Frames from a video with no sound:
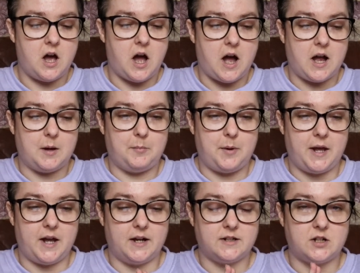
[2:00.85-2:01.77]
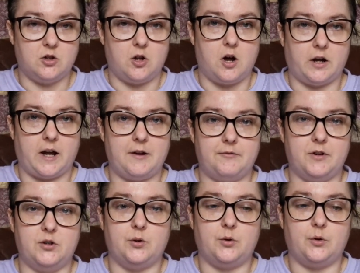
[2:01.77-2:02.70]
I picked Lock Every
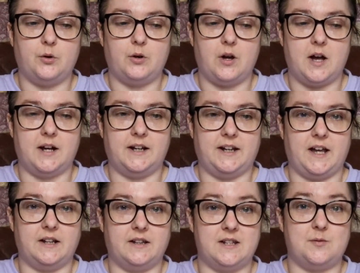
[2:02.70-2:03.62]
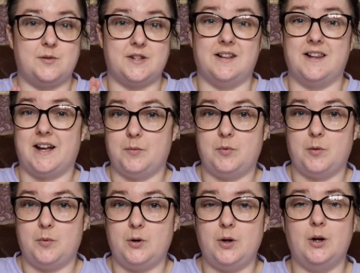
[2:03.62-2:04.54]
Door, and again this was a library
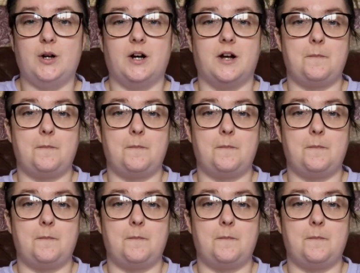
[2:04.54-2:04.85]
book.